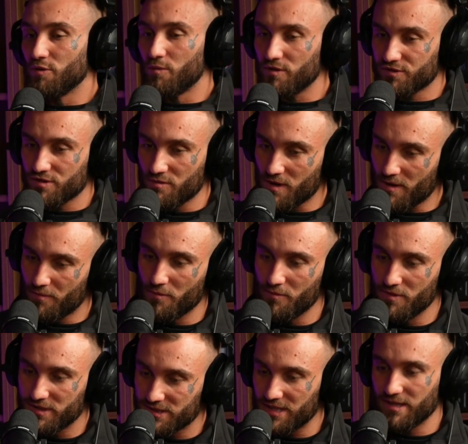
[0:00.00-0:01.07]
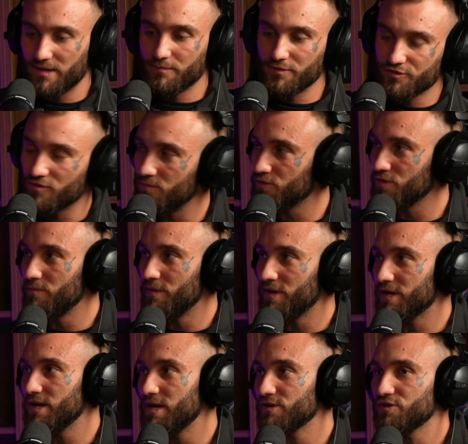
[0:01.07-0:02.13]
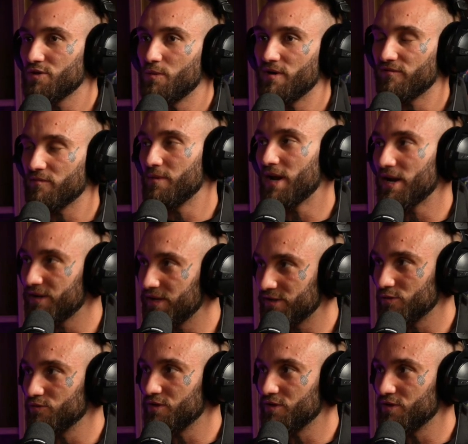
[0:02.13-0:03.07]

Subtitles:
So what's going to happen when you take that prescription medication away from an addict?